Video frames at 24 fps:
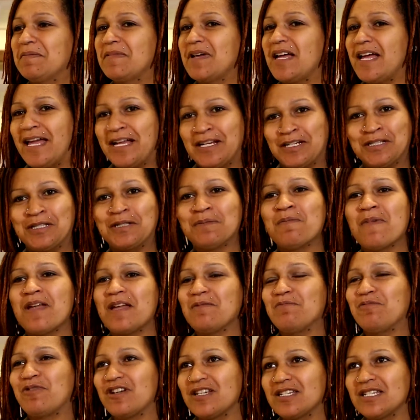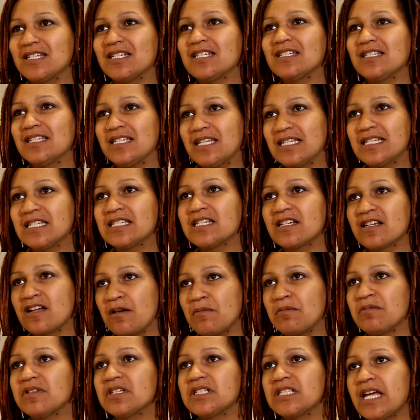I actually made president's list a
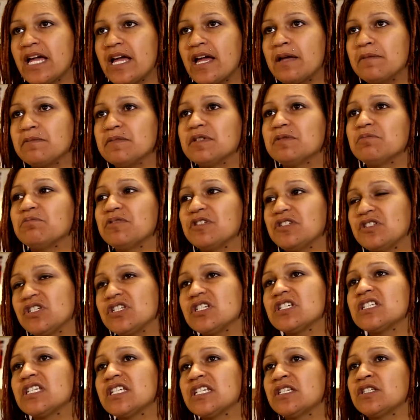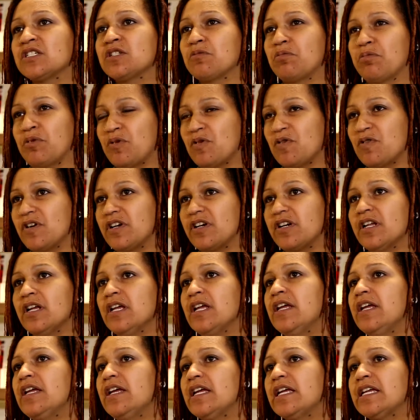couple of times, but just his support,
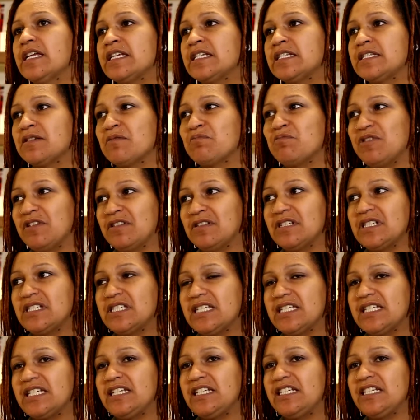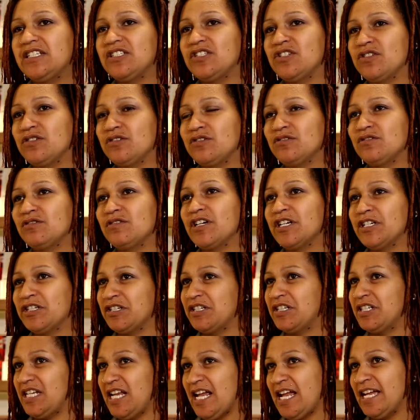his ability to
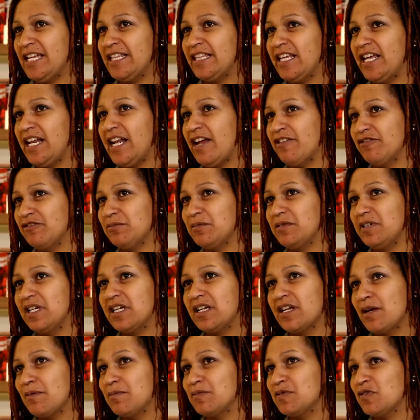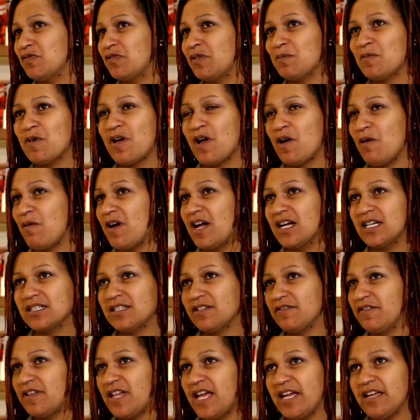understand that everybody comes from all walks
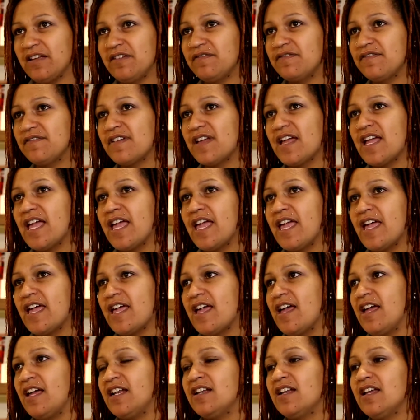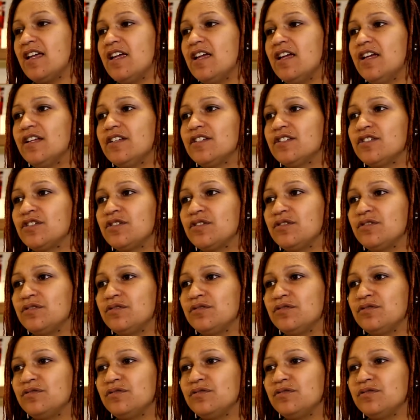of life and
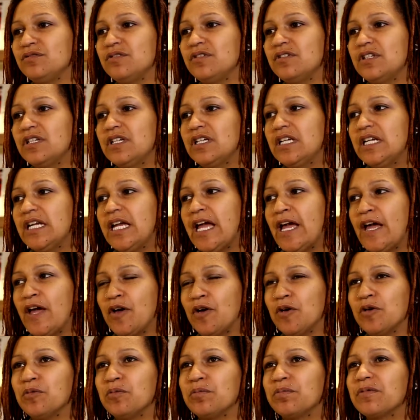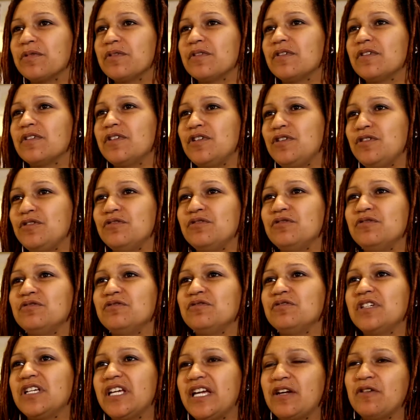to help
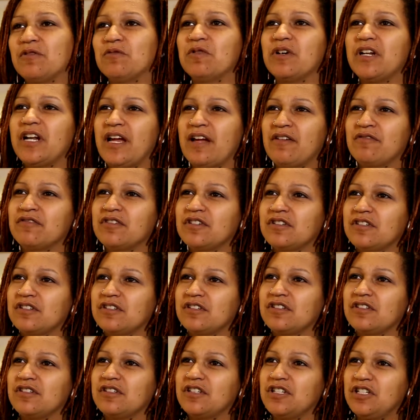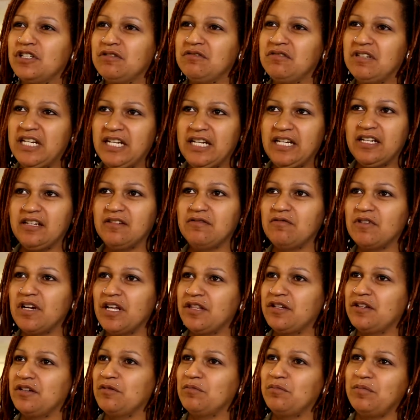you get whatever you need,
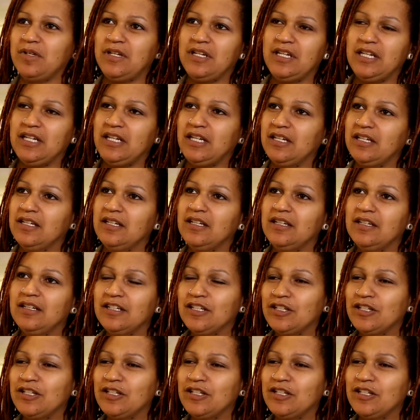whether it be,